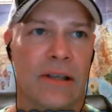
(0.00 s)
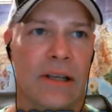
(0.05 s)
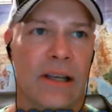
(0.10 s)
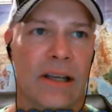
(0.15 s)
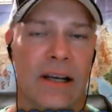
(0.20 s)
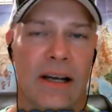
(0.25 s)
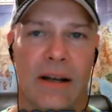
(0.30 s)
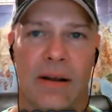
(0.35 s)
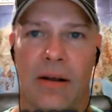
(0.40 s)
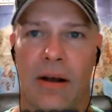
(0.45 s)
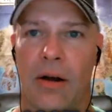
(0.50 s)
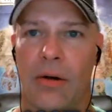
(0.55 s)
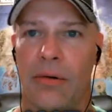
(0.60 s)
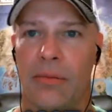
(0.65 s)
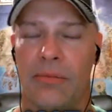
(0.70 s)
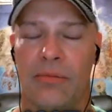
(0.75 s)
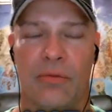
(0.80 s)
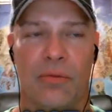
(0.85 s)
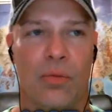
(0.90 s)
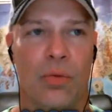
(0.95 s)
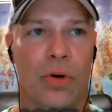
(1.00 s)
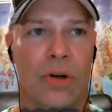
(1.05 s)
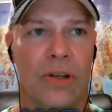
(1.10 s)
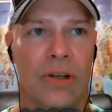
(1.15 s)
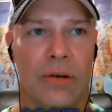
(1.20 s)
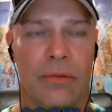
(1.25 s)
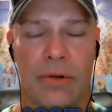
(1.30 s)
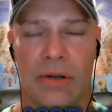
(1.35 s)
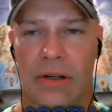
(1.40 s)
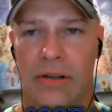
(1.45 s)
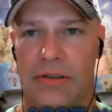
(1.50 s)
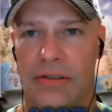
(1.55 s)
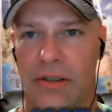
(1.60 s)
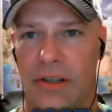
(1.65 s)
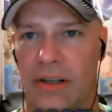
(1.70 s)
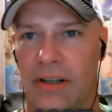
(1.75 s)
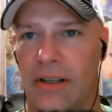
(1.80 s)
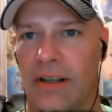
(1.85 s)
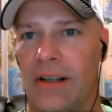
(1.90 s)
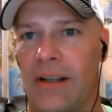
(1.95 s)
And I was worried that readers are
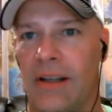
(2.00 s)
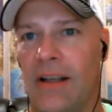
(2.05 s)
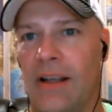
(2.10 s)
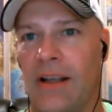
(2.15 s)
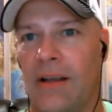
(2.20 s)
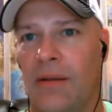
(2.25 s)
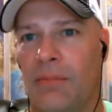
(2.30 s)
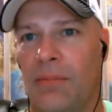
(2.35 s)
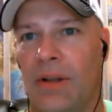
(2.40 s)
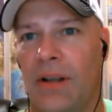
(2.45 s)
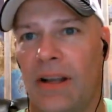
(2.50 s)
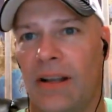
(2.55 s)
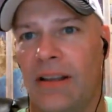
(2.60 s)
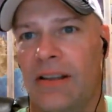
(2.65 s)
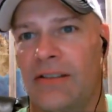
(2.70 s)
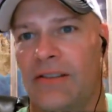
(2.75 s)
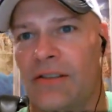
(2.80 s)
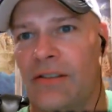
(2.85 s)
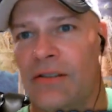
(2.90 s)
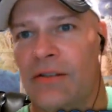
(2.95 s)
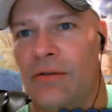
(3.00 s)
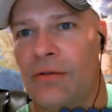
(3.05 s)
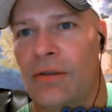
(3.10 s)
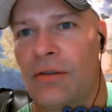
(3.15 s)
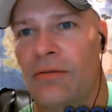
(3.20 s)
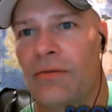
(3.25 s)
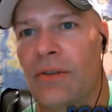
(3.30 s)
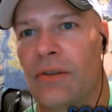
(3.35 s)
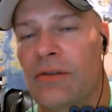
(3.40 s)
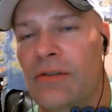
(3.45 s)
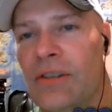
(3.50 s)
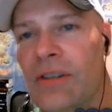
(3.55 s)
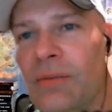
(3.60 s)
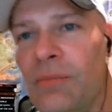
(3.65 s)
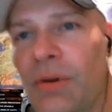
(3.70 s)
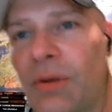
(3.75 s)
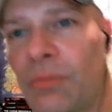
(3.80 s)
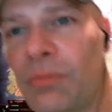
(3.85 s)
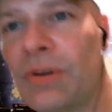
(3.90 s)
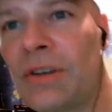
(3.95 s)
going to be like, this is too confusing.
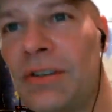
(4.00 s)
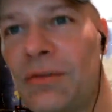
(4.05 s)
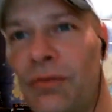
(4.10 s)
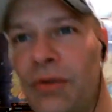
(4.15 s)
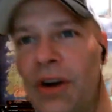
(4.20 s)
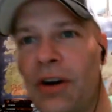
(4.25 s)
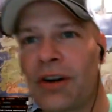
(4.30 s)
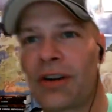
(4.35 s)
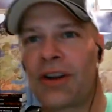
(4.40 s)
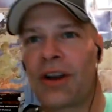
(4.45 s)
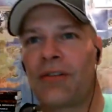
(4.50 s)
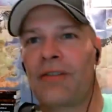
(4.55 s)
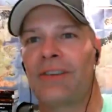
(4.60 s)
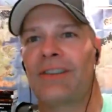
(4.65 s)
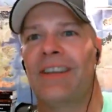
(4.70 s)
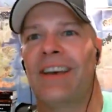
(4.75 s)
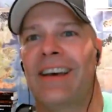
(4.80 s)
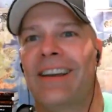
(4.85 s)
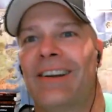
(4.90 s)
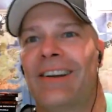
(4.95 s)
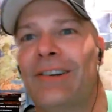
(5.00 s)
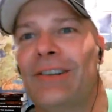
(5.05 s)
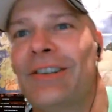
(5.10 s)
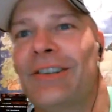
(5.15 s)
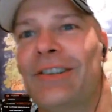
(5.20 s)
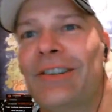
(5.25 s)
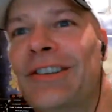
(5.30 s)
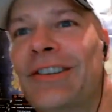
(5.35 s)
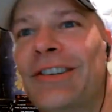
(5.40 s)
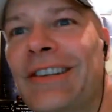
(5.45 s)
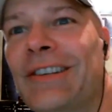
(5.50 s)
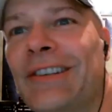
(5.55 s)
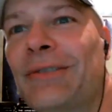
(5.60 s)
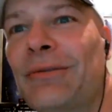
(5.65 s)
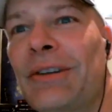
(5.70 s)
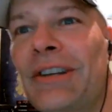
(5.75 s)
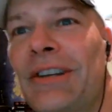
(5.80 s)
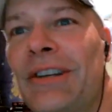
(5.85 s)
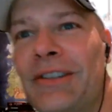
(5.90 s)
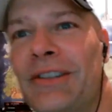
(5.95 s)
But we already covered that earlier, that the
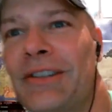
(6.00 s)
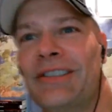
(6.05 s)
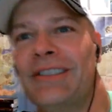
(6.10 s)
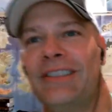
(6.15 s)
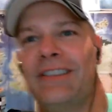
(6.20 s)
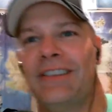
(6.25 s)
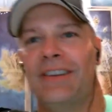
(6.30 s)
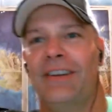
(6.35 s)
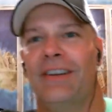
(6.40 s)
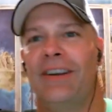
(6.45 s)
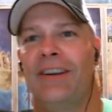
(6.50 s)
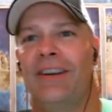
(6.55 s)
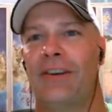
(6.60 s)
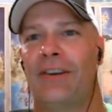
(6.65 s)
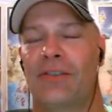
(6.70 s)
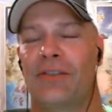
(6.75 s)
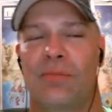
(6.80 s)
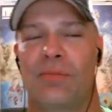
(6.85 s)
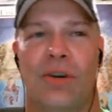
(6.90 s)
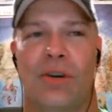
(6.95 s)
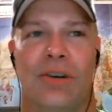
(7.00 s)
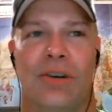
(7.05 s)
readers are smarter.